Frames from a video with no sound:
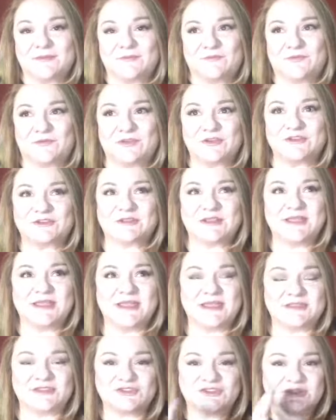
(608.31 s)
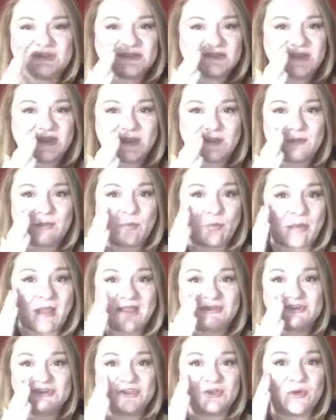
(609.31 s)
Firstly, it's just a
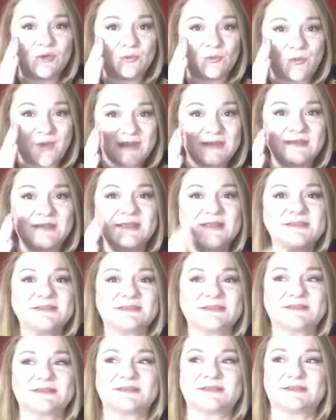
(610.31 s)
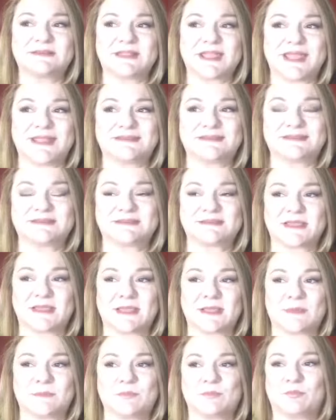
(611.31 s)
blushing or redness that's,
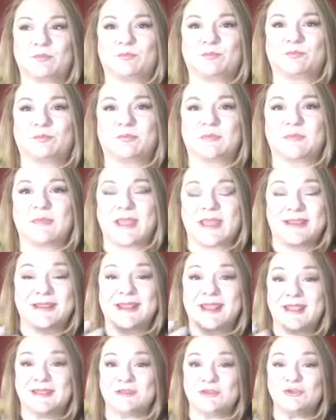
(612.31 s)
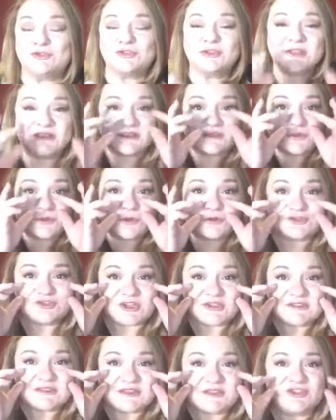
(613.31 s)
and usually it's not
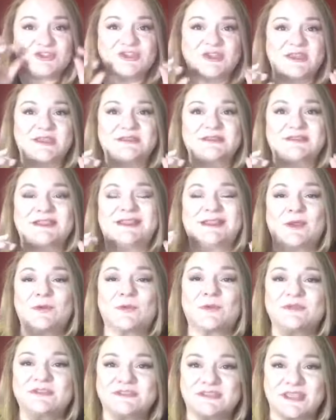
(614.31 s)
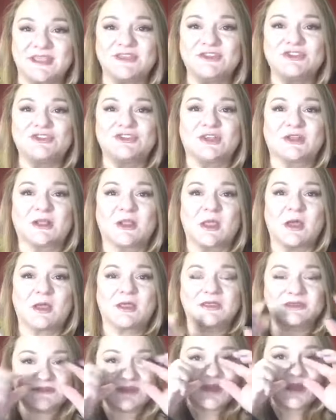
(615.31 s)
just the cheeks. In a rosacea
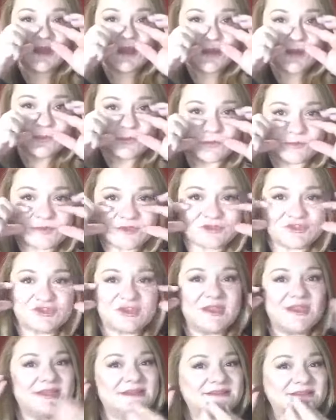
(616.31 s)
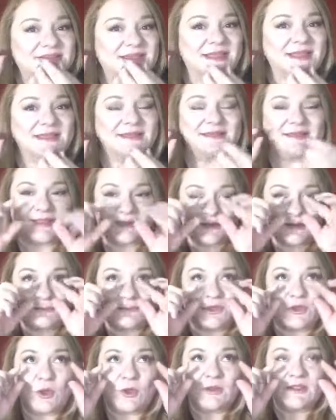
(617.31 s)
client would be cheeks, and
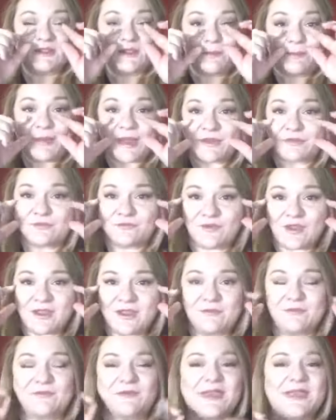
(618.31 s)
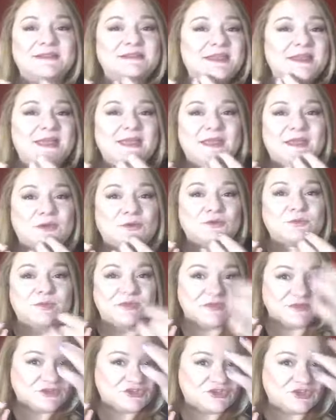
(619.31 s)
we call it the butterfly effect. Could
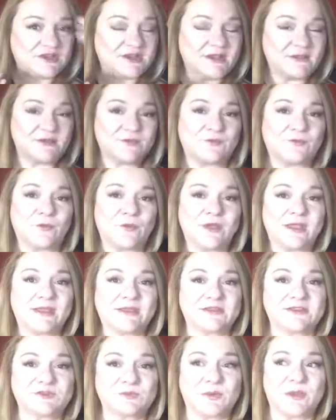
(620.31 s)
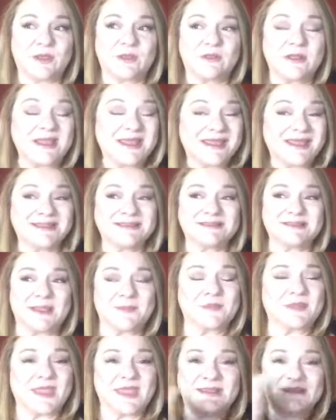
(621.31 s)
be the chin and the forehead as well. In
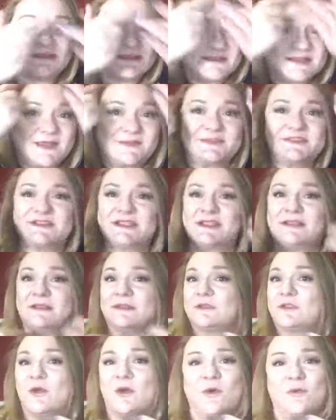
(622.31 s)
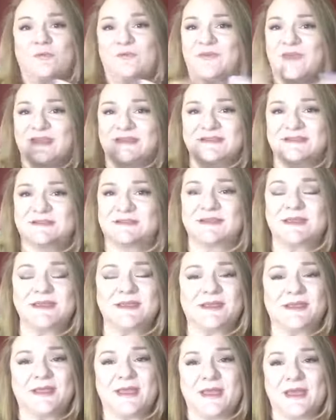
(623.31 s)
some cases, I've seen the whole face.
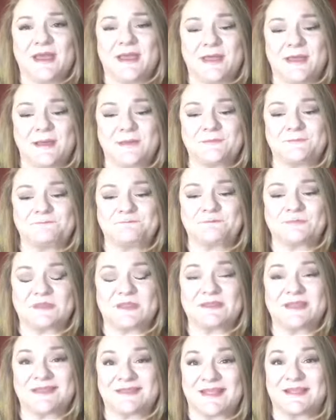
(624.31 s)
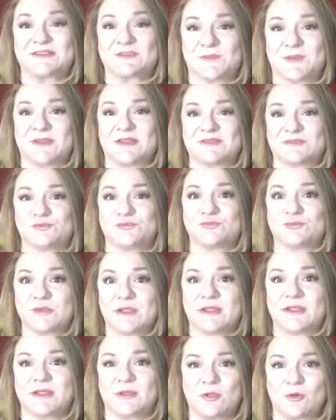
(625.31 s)
Then that's when it's
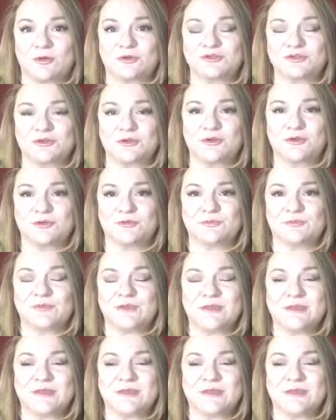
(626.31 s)
really long term.